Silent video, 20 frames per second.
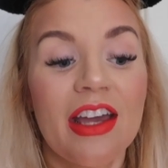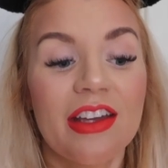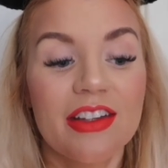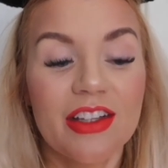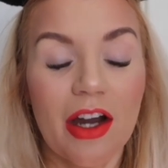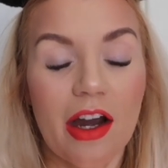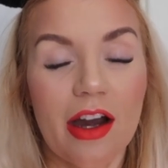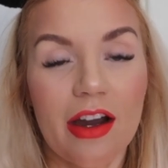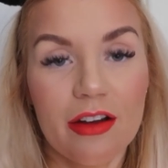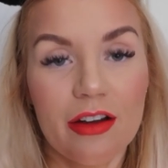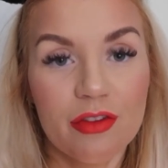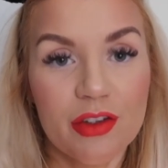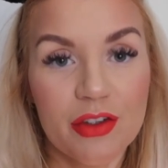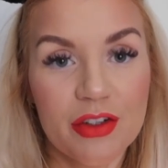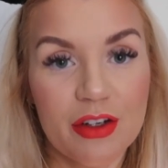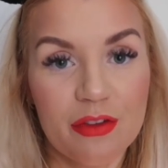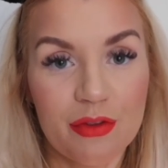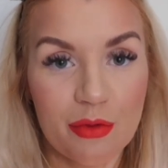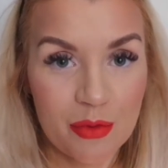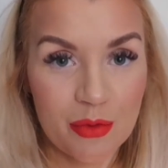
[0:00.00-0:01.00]
There are a few
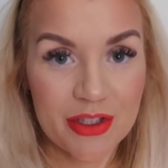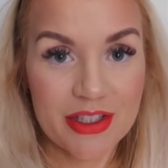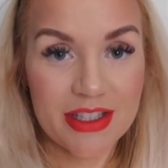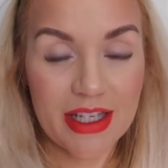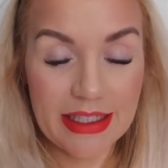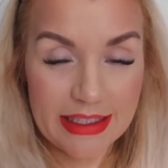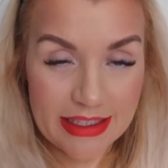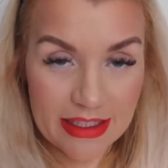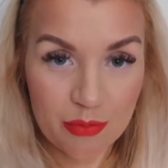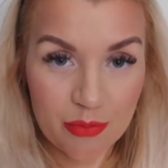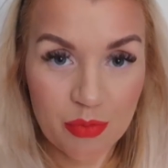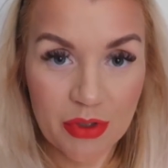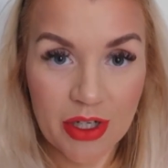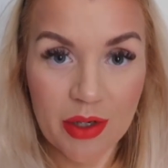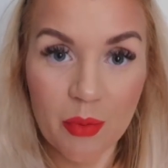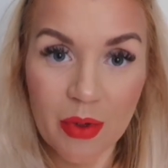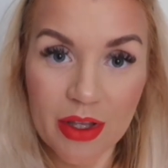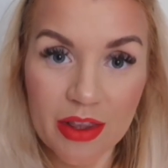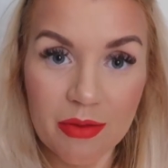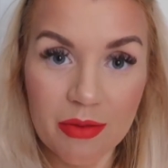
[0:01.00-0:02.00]
different ones that I did
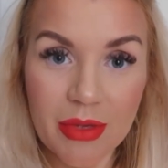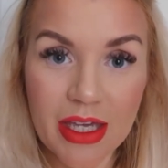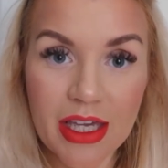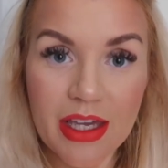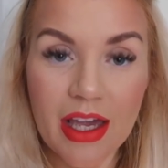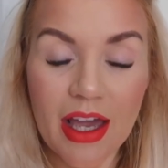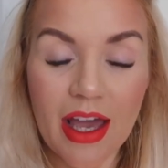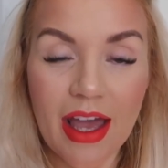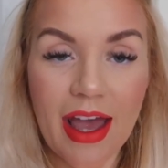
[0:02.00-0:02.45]
bring with me,